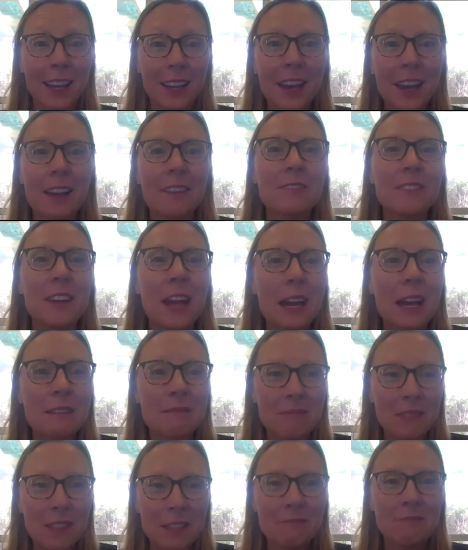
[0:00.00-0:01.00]
have not
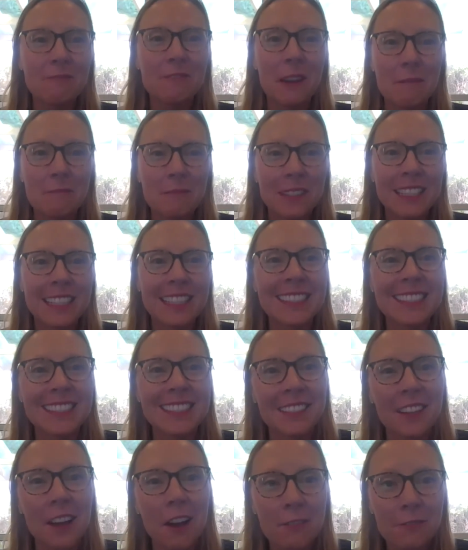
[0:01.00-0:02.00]
been feminist
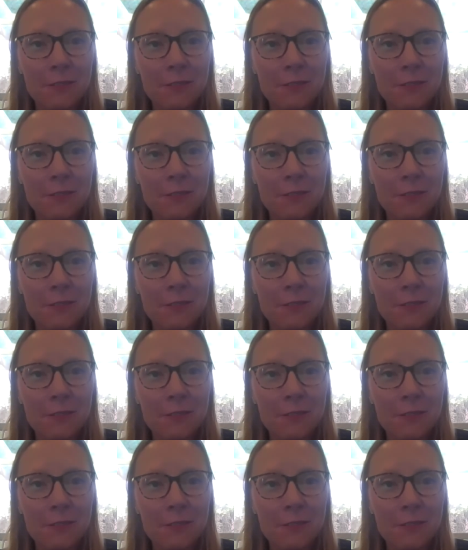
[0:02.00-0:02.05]
enough